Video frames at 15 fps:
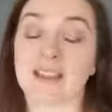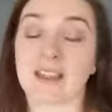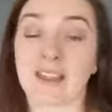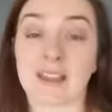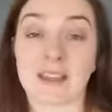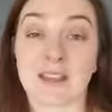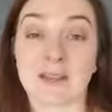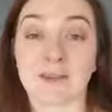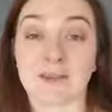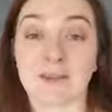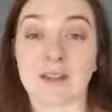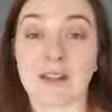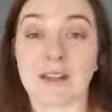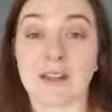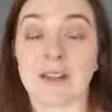I think it's
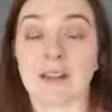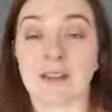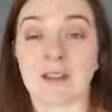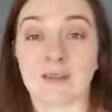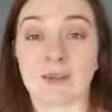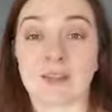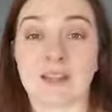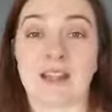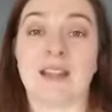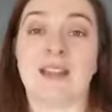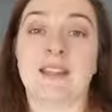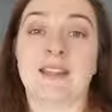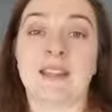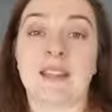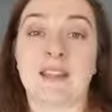really good
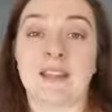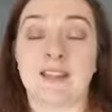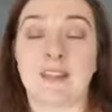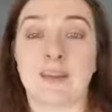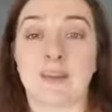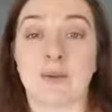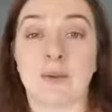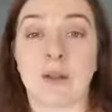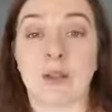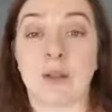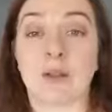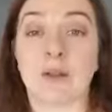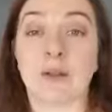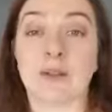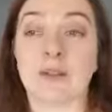idea to
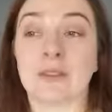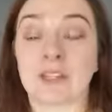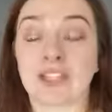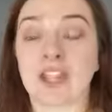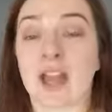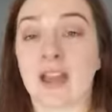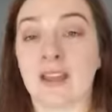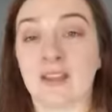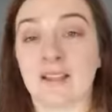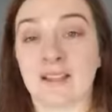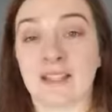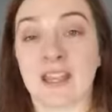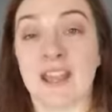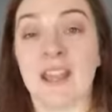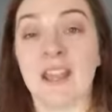include the child